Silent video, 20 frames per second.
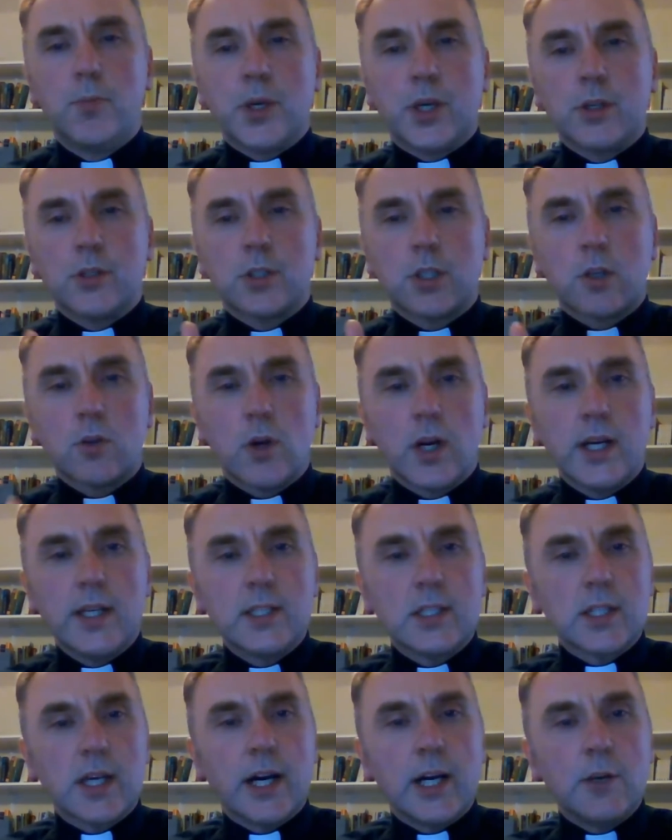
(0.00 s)
Because
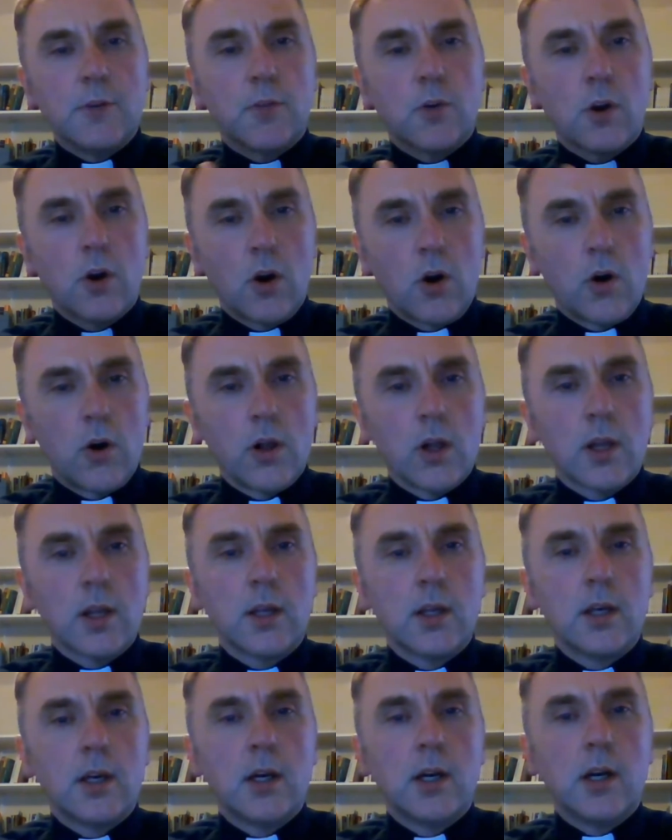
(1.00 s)
Christ died for
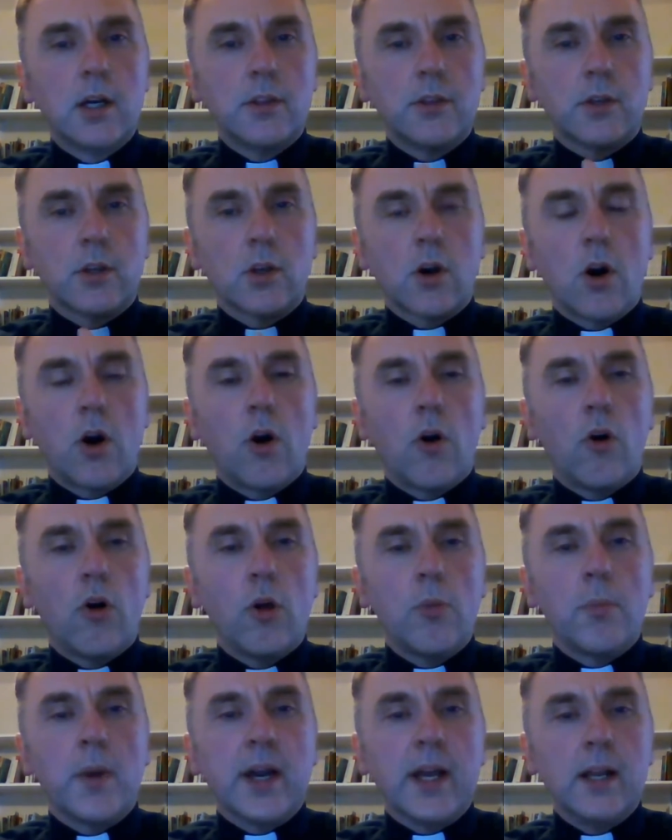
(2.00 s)
all, that
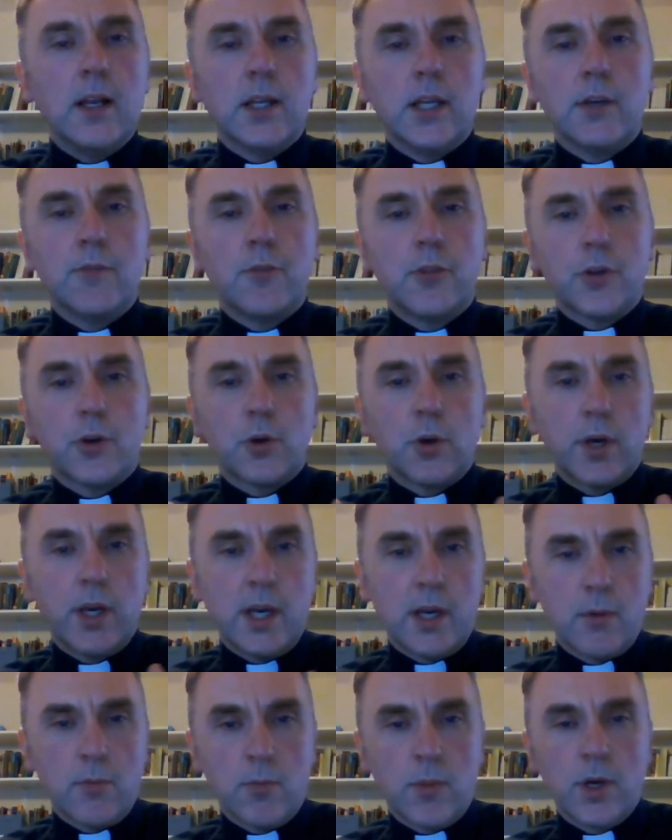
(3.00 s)
all might live through
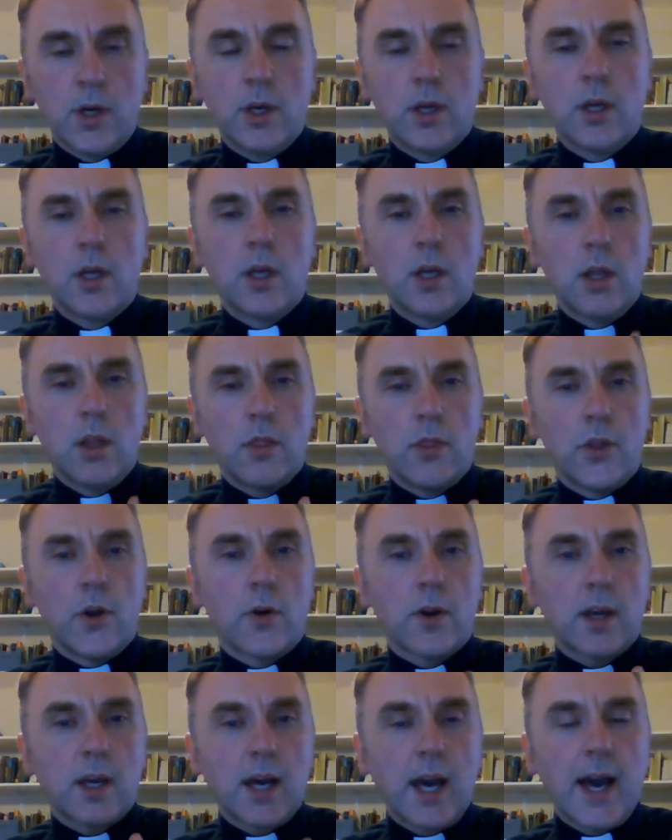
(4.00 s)
him,
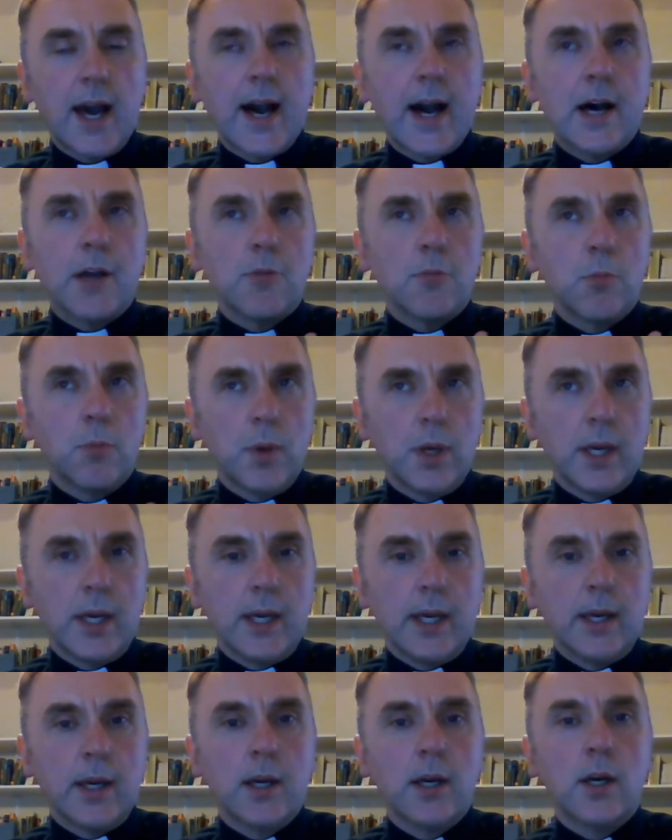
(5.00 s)
there can
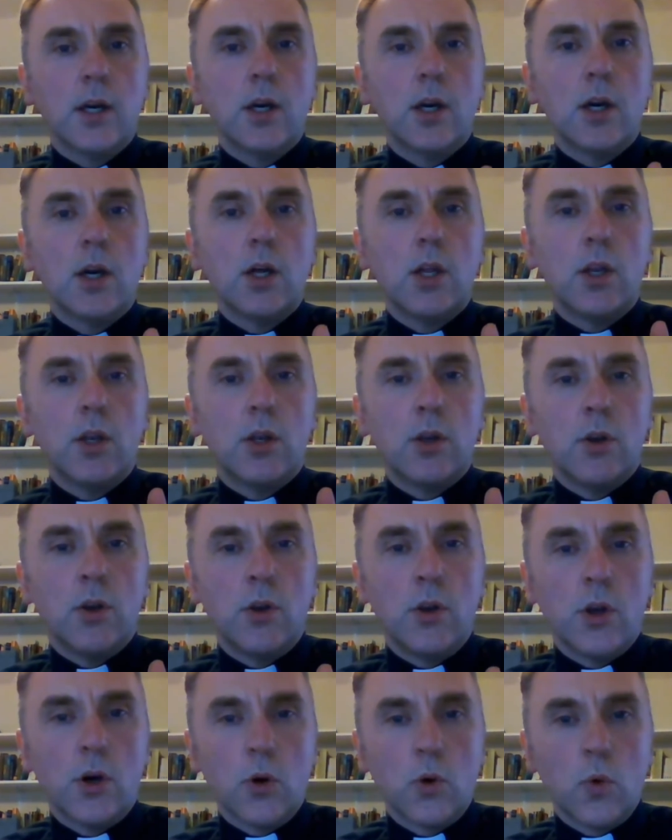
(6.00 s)
be
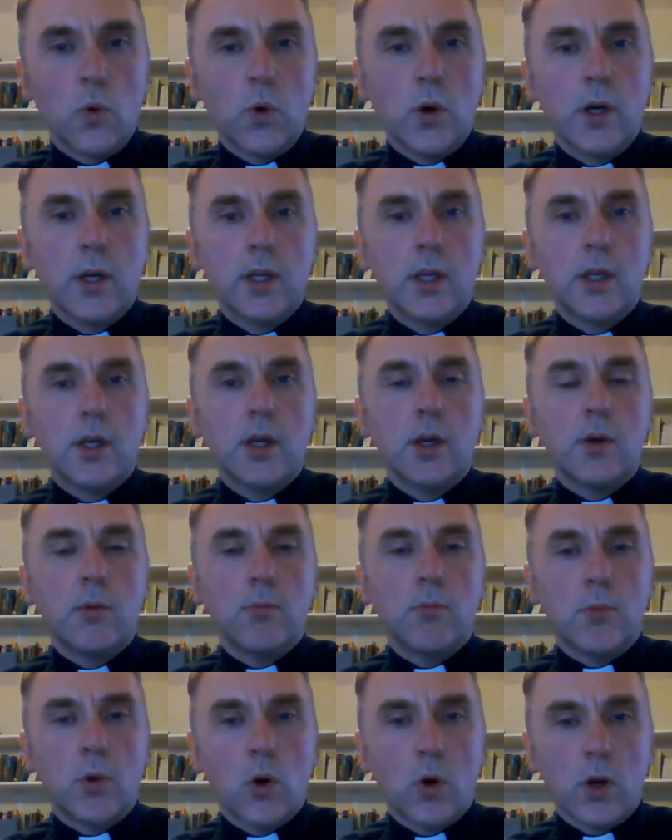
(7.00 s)
no
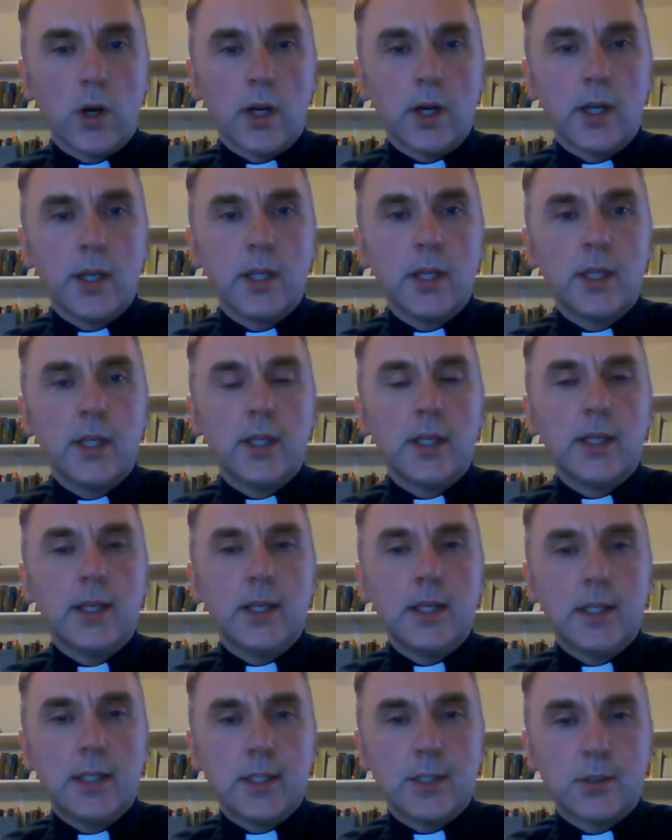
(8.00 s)
more
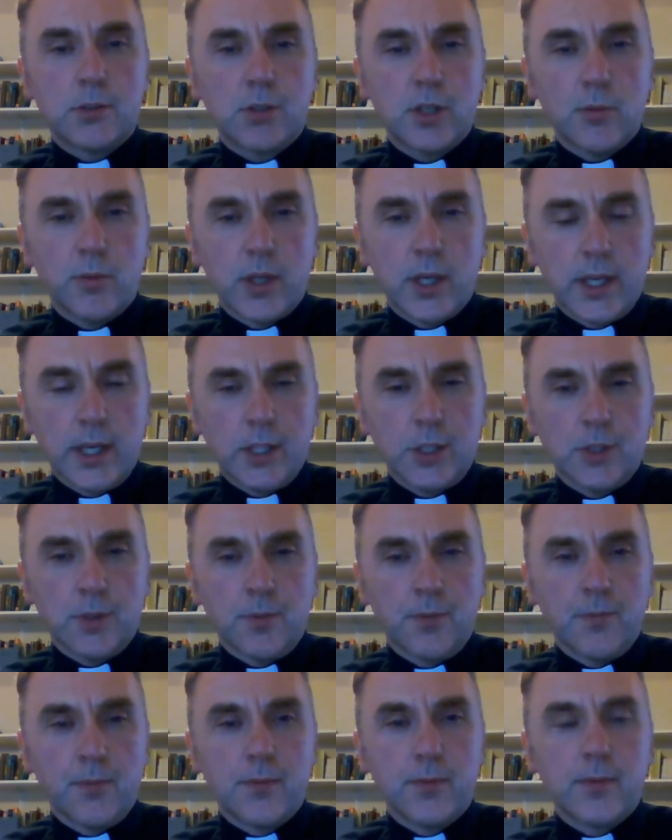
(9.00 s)

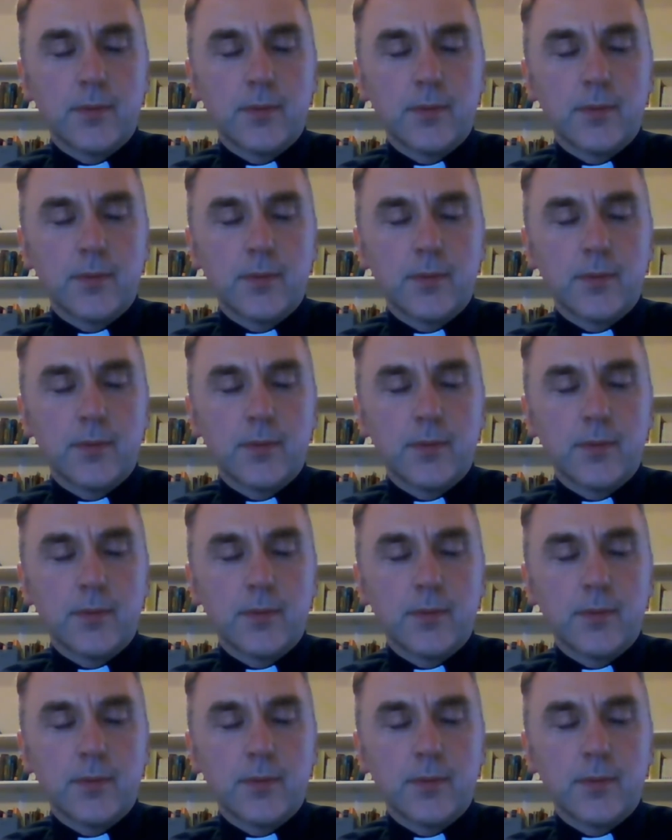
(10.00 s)
discrimination."